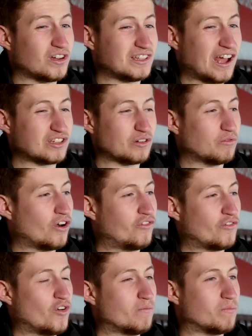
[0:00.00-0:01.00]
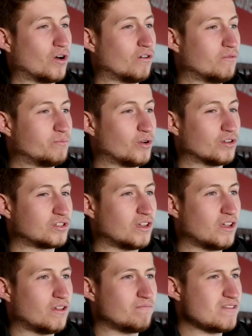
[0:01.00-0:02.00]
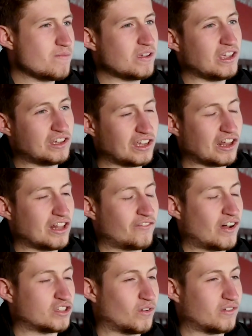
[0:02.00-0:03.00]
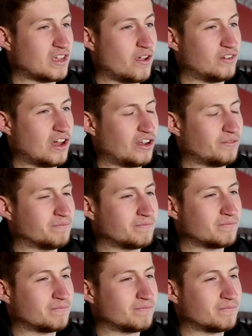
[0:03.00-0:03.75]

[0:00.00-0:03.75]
I doubt it will for football, but maybe it could get a laugh out of it every now and then.